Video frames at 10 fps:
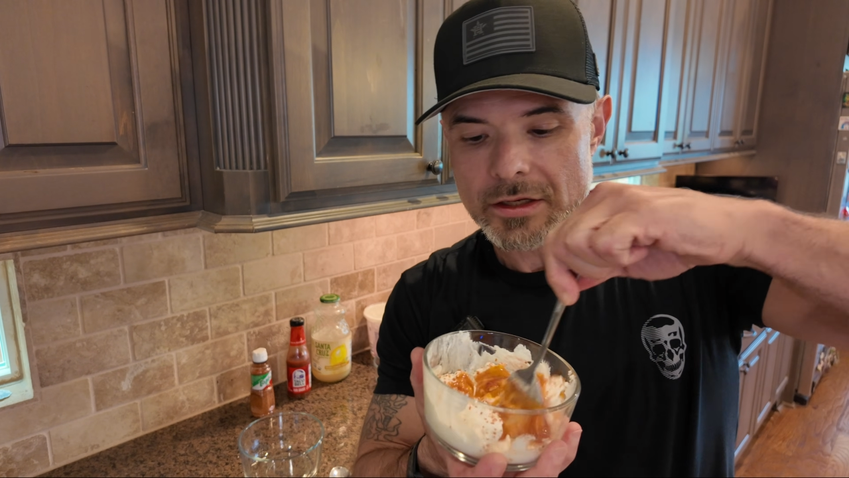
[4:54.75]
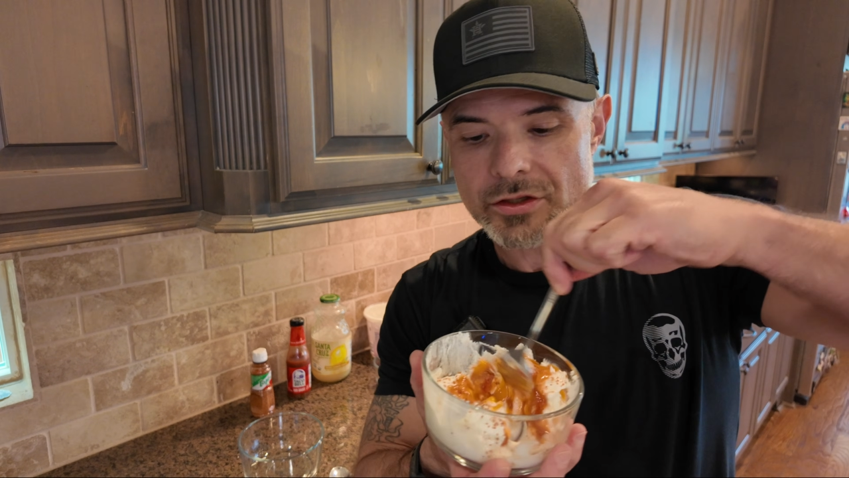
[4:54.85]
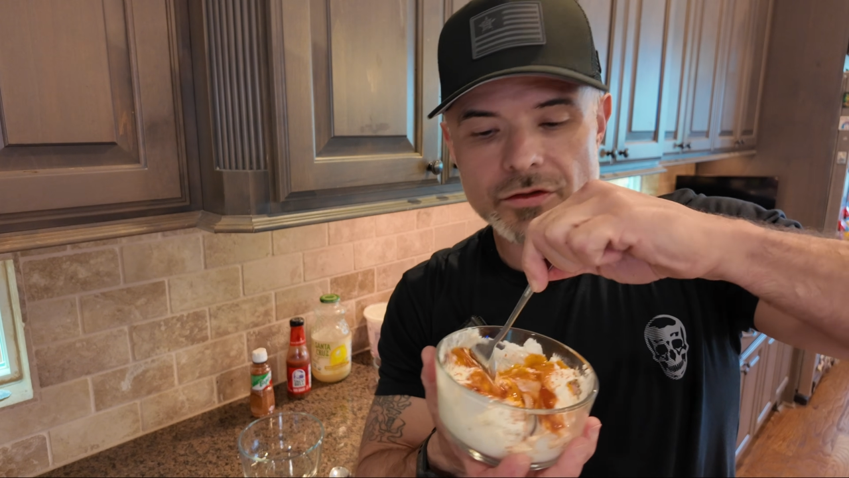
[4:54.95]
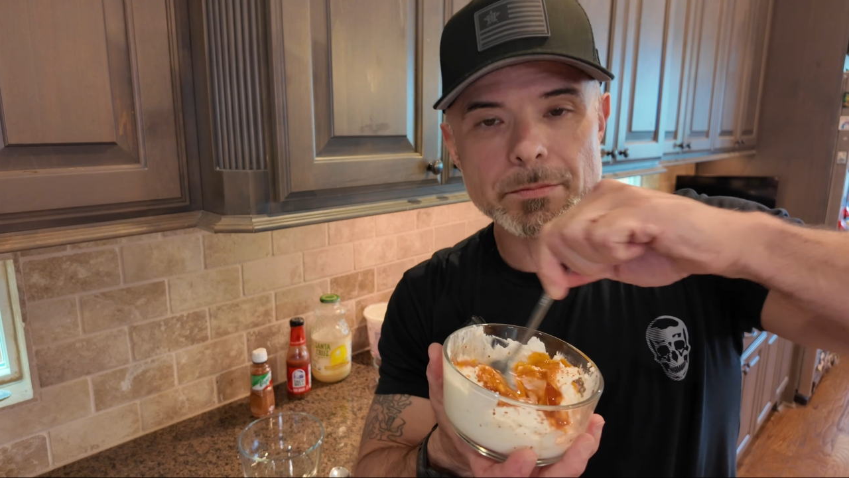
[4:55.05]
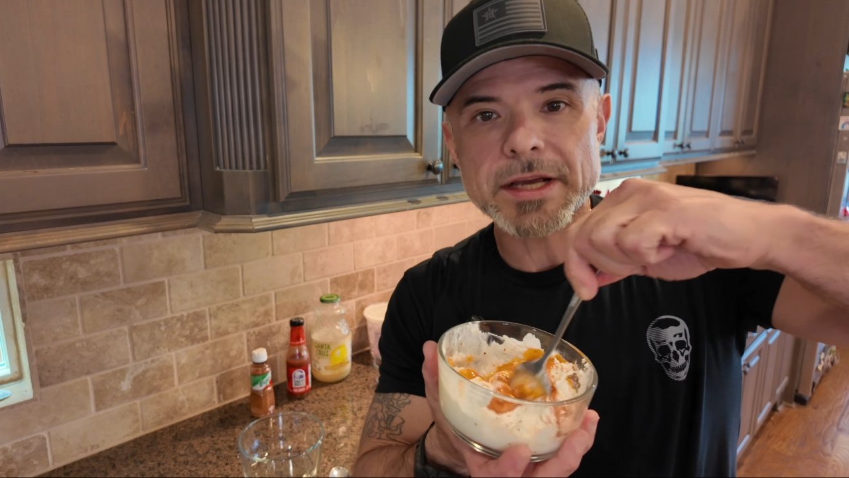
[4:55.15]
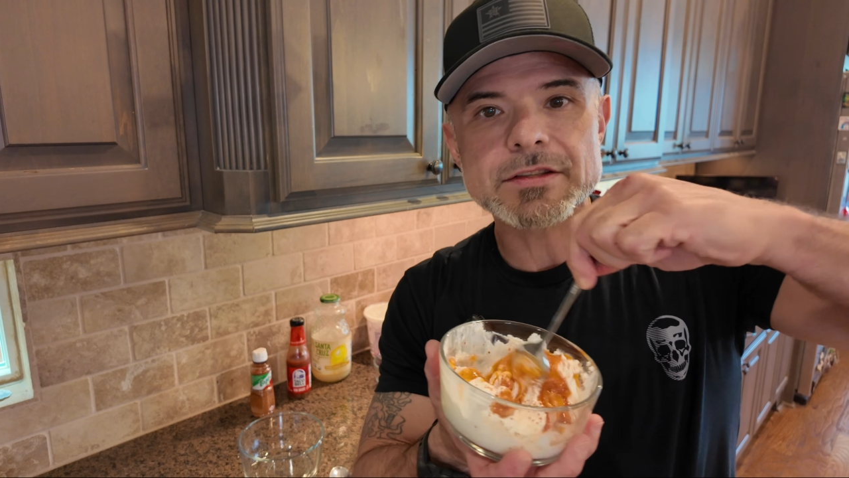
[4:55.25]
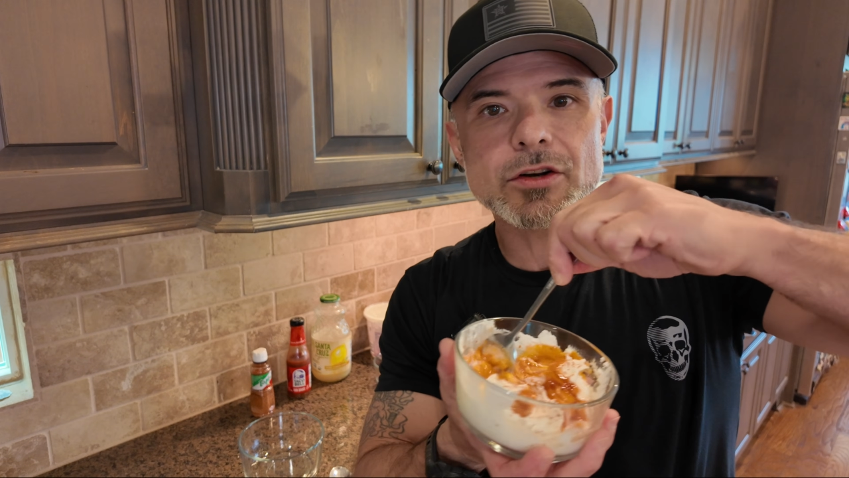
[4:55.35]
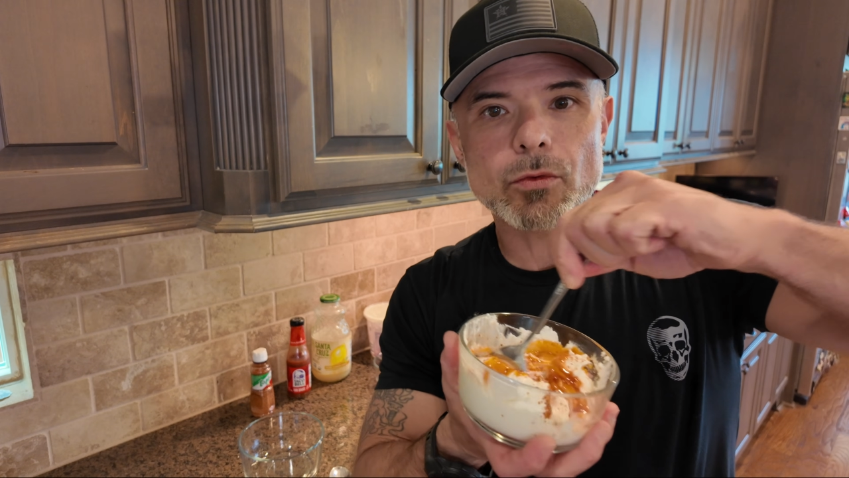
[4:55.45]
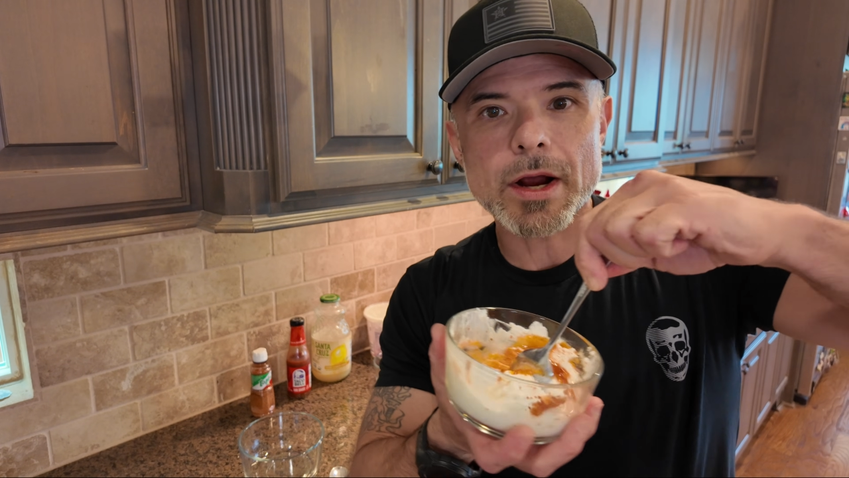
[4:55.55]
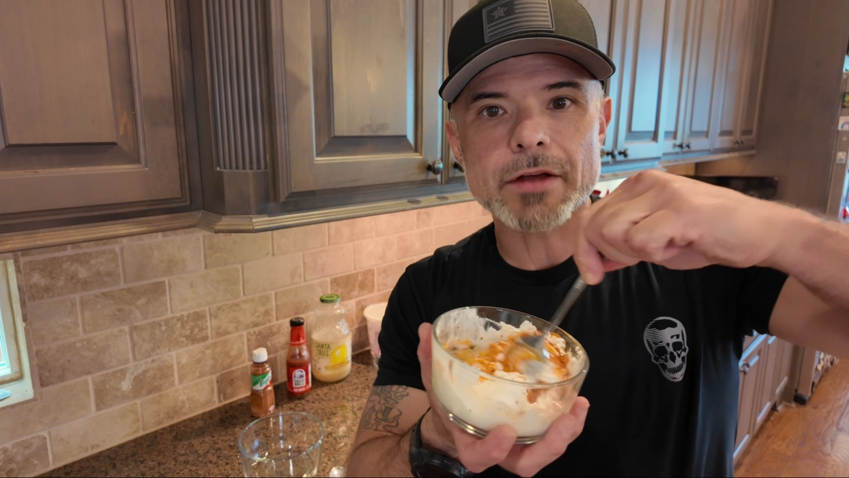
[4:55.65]
Just mix it
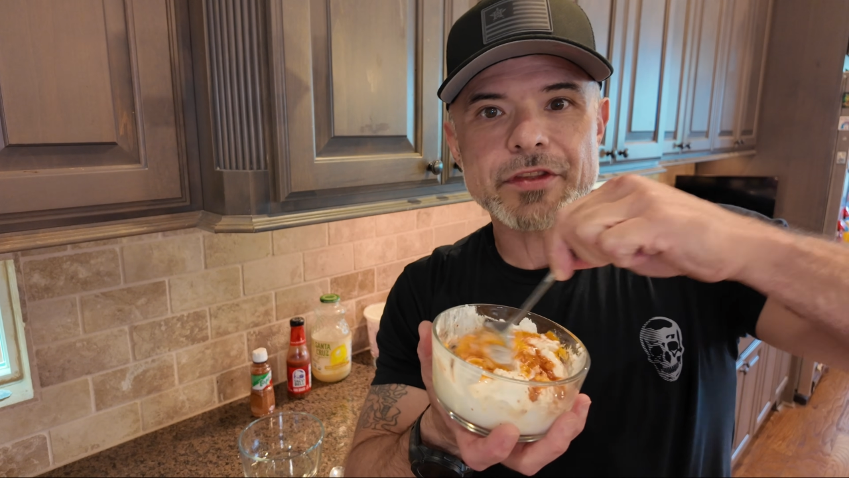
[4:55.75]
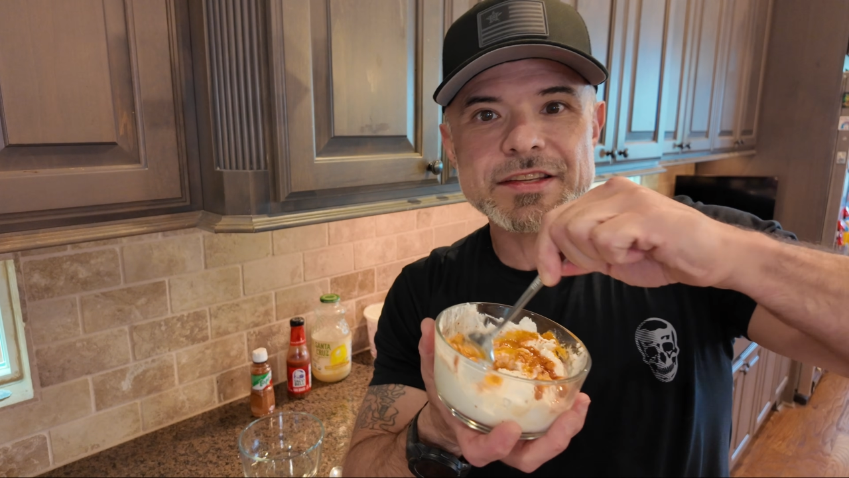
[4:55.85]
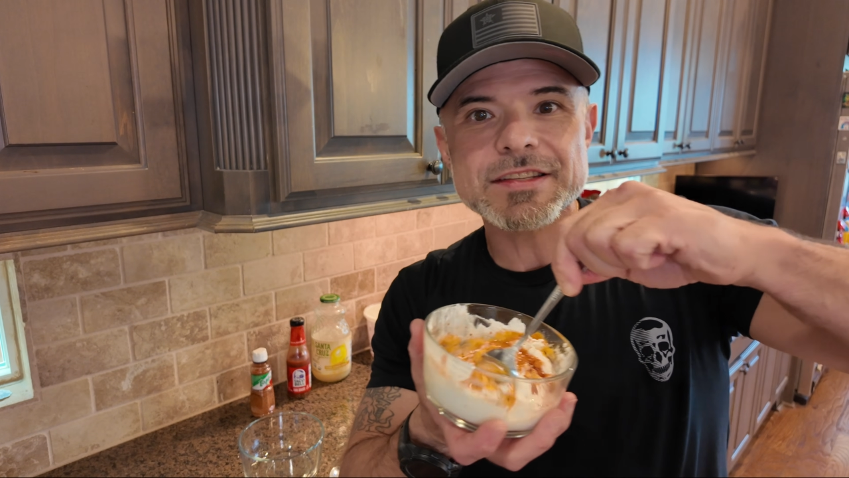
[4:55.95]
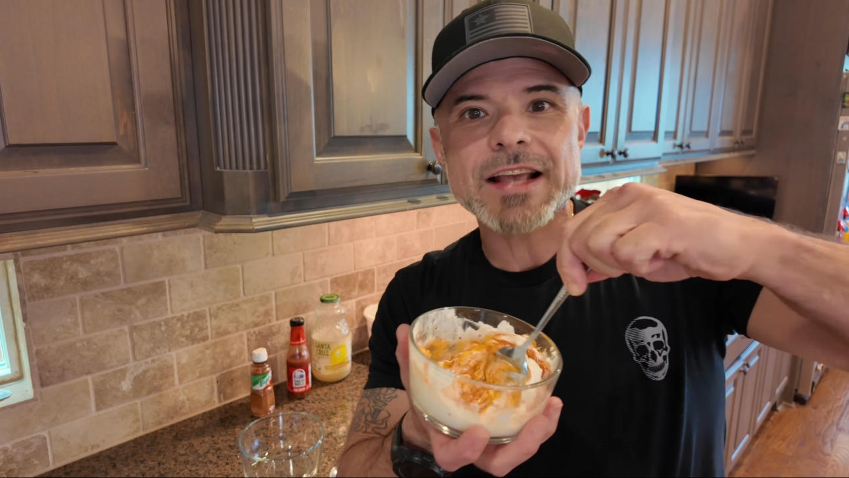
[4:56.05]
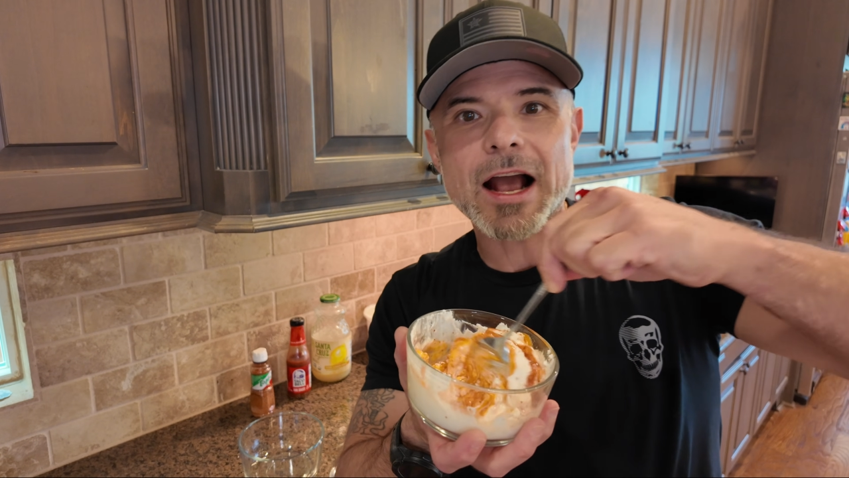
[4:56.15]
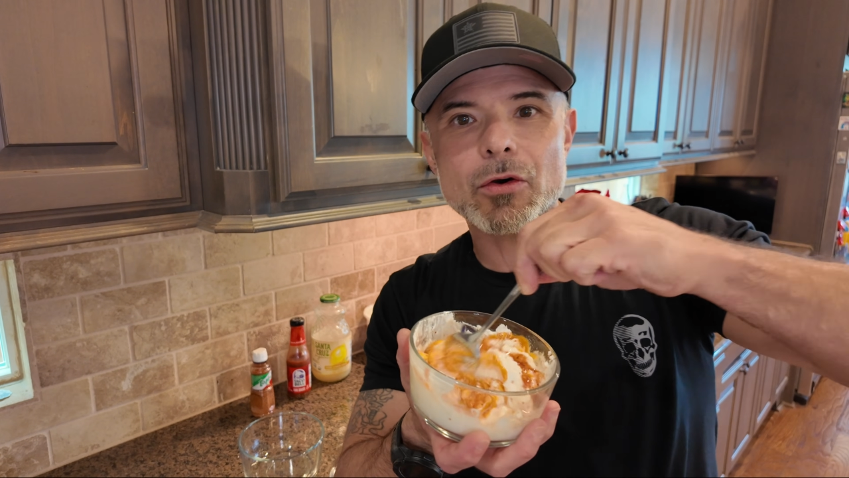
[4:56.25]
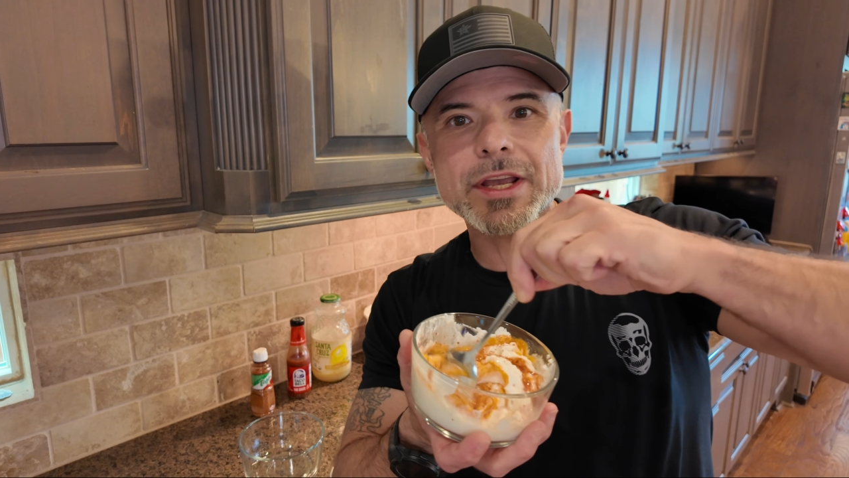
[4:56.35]
around. This is how